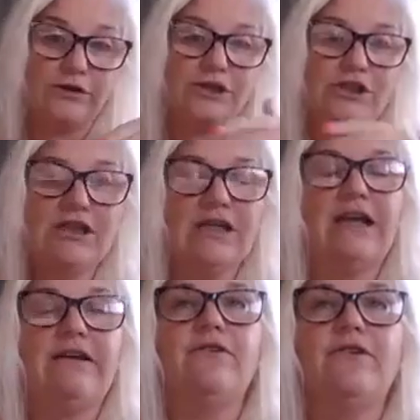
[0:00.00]
illusion,
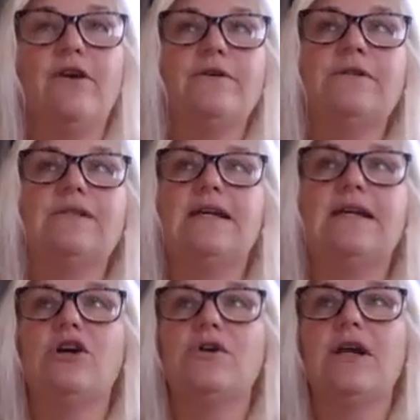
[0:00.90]
and for those
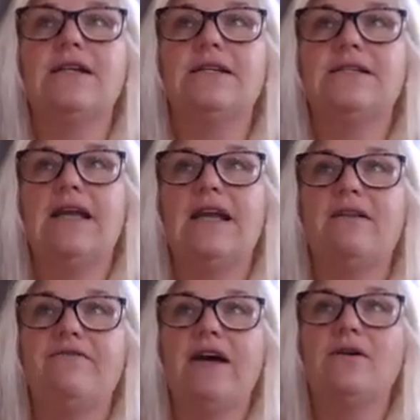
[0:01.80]
that don't
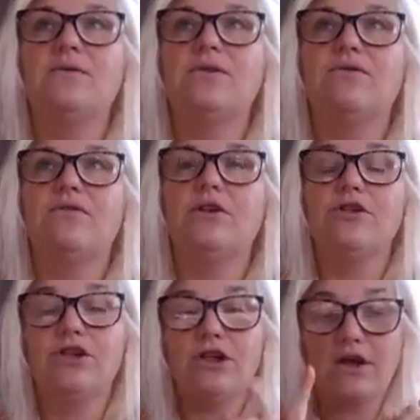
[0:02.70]
understand the veils of
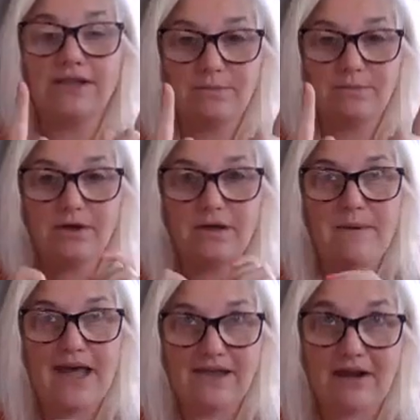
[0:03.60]
illusion, I spoke
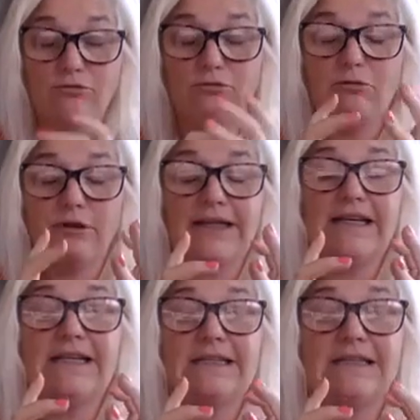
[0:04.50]
about that
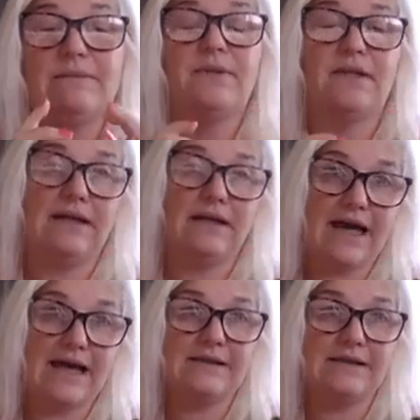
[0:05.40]
really in depth
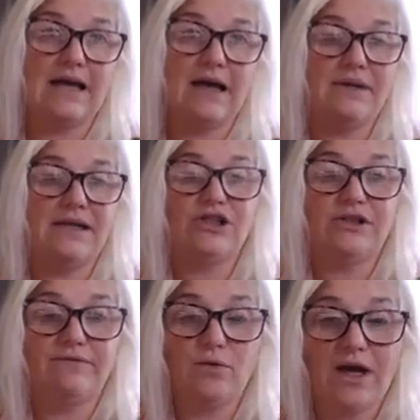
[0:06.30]
last
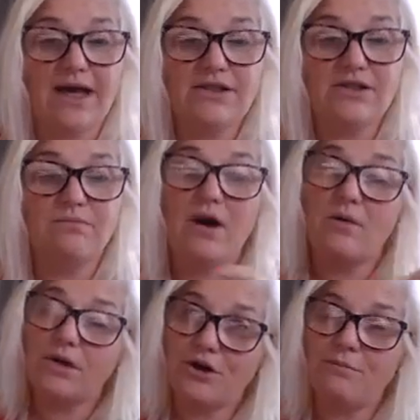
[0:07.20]
energy forecast. You
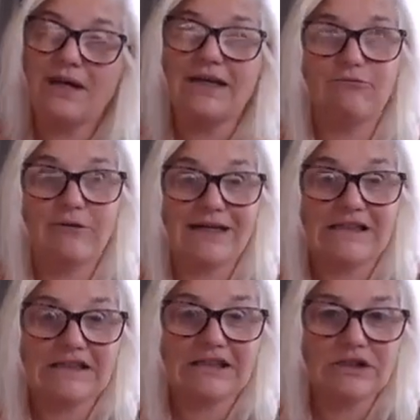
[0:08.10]
might want to go back and
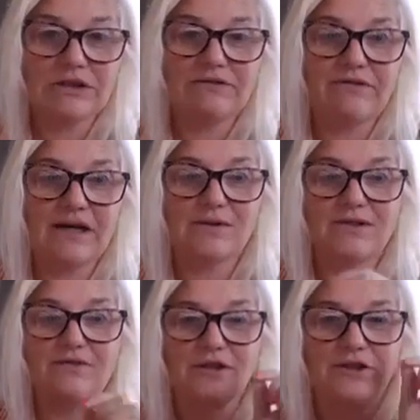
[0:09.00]
re-listen to the
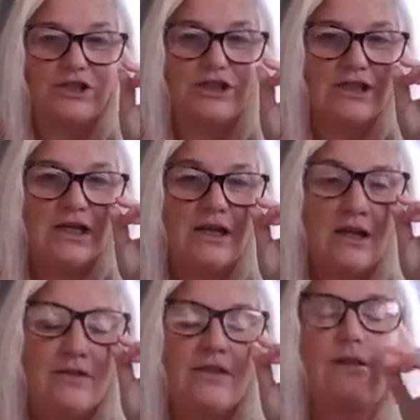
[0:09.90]
veils of illusion.
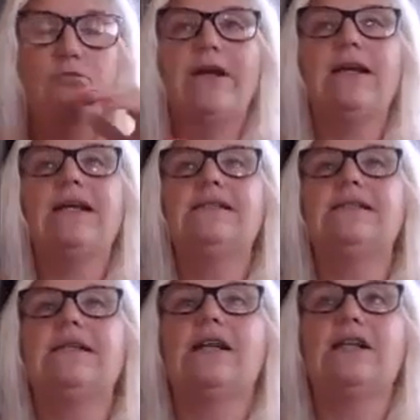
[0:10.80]
They're really
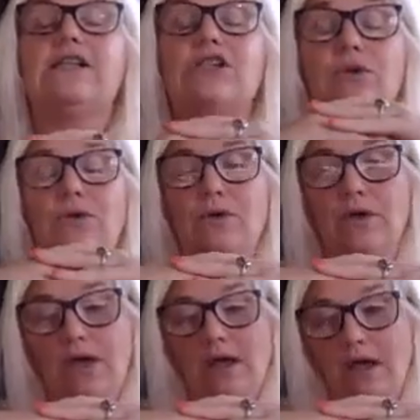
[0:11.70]
starting to